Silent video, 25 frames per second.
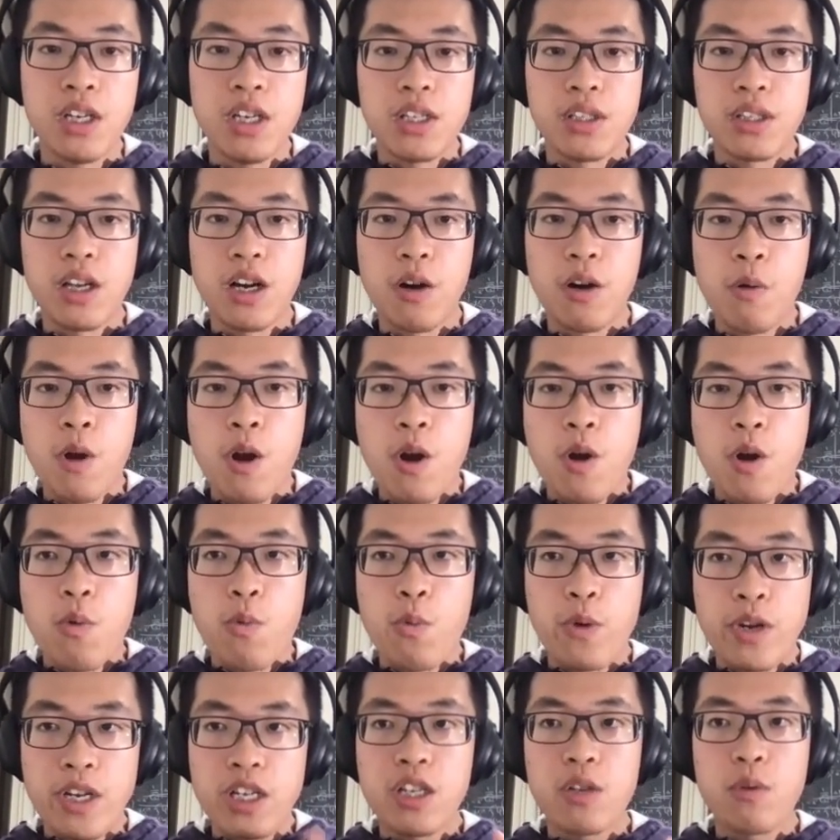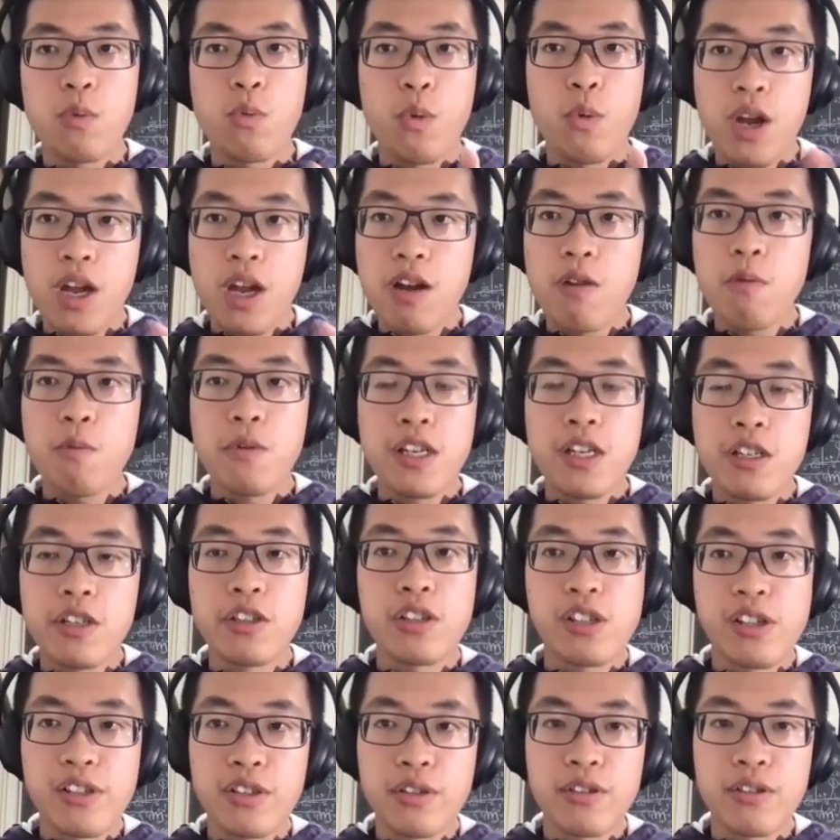So where we
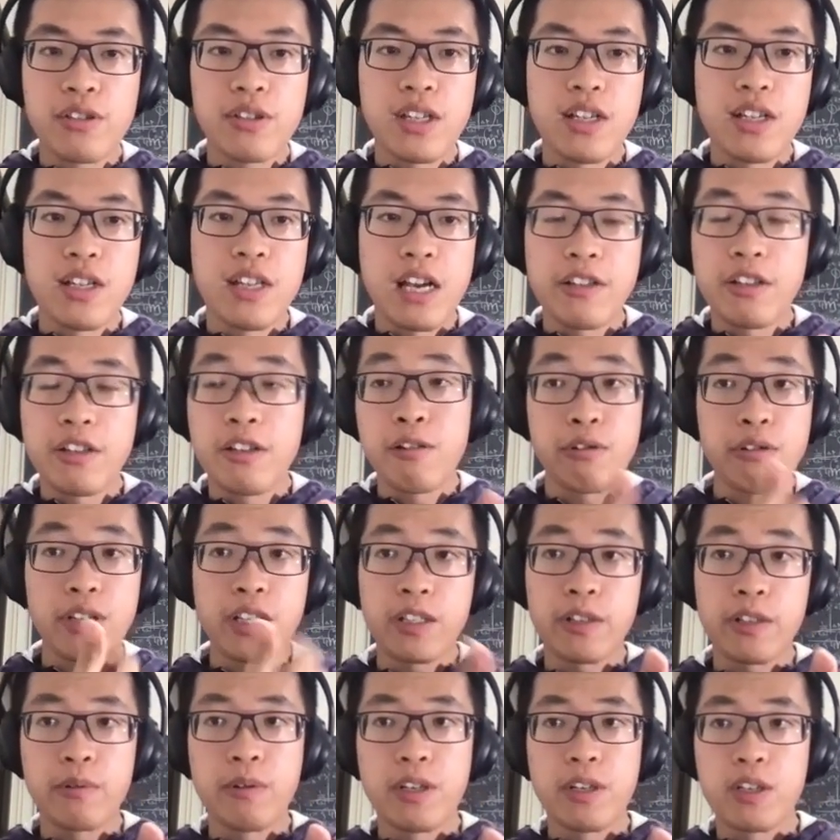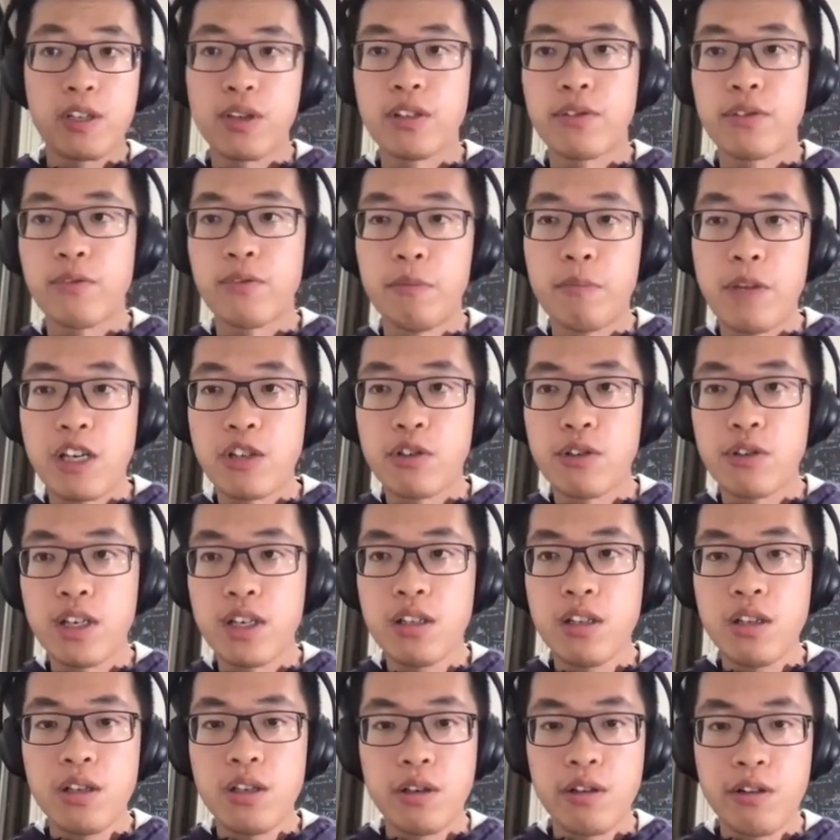introduce another unitary
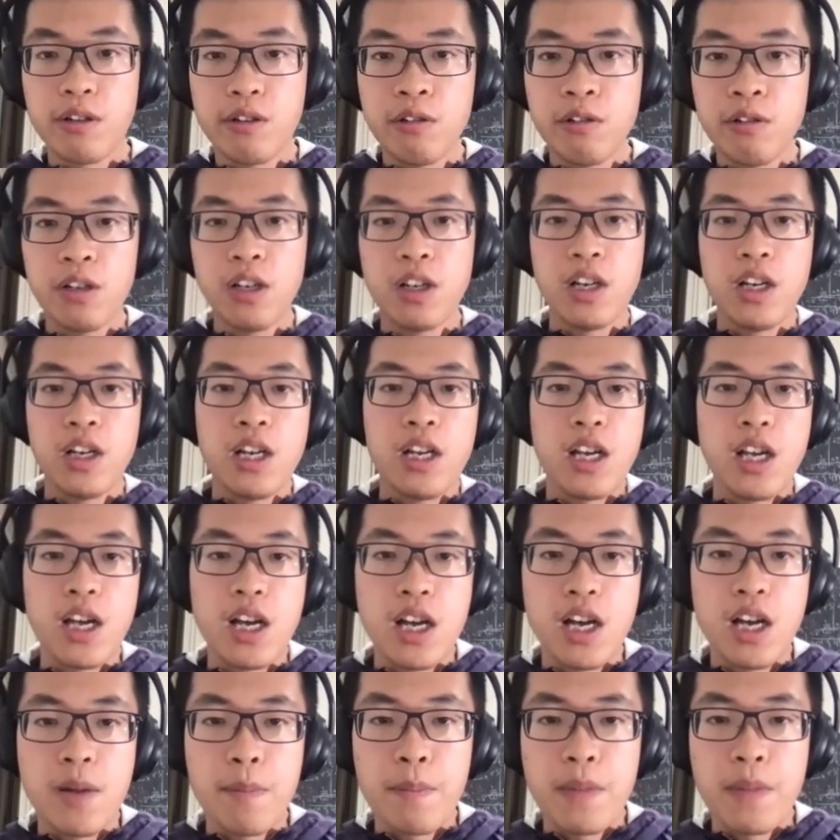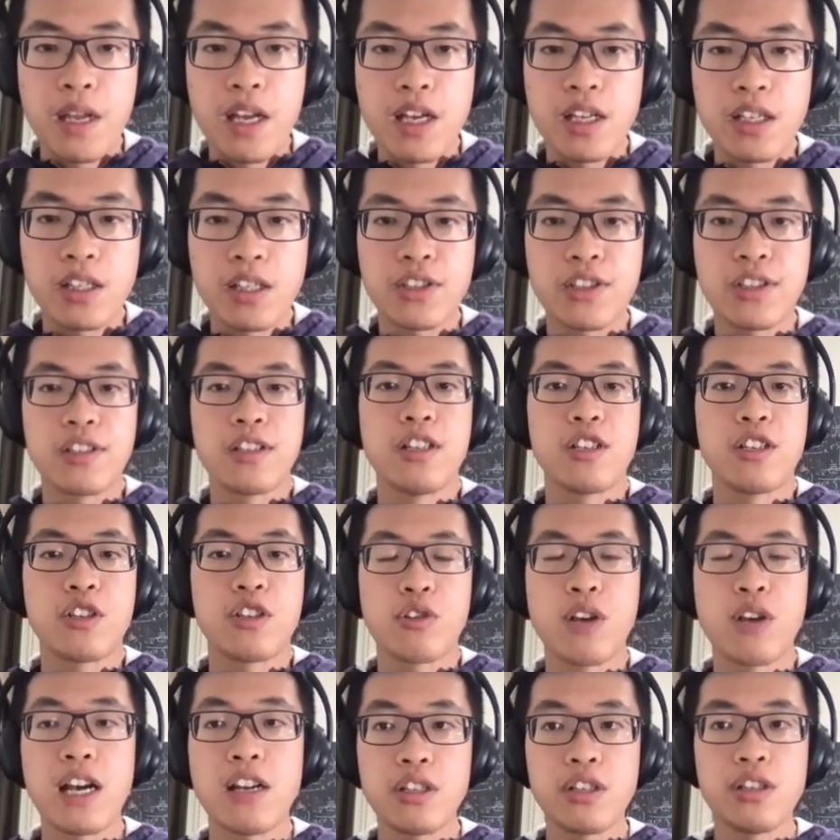transformation U, it's
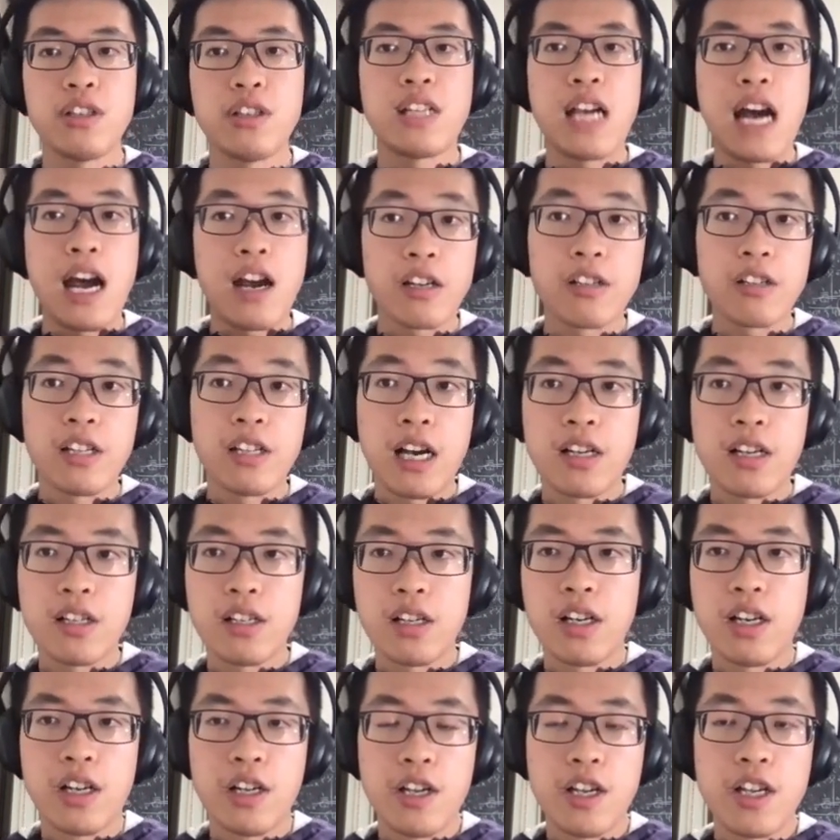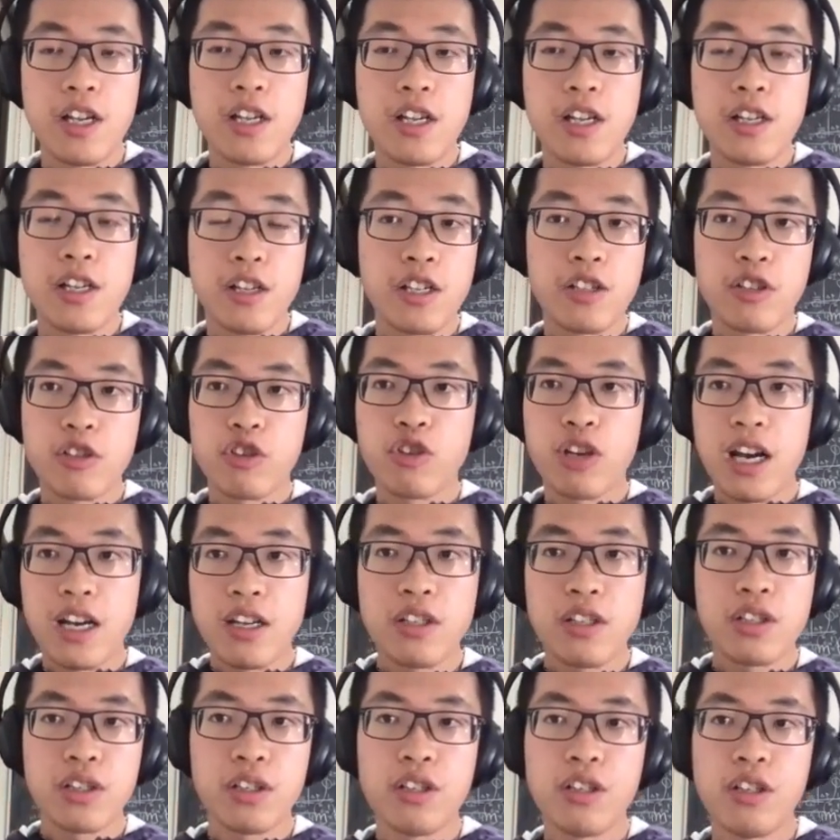trying to diagonalize. It's trying
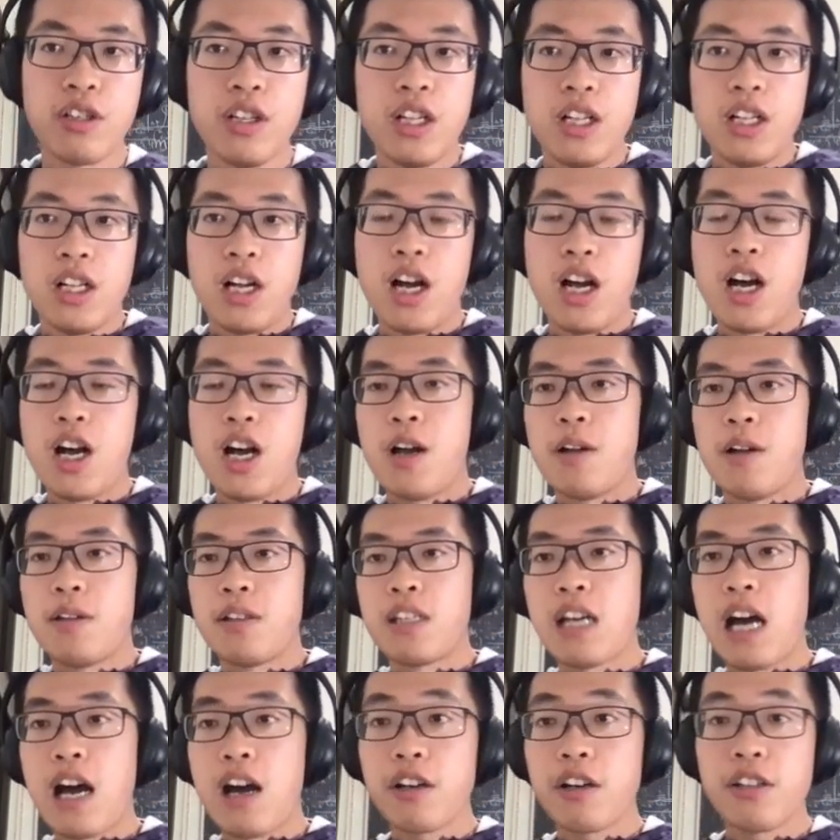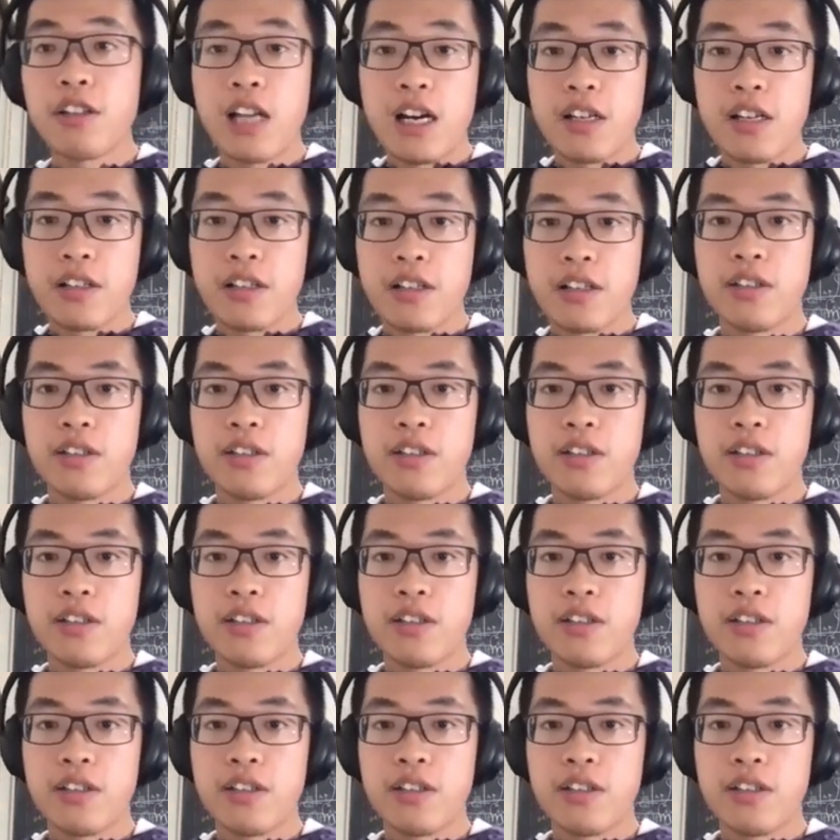to diagonalize the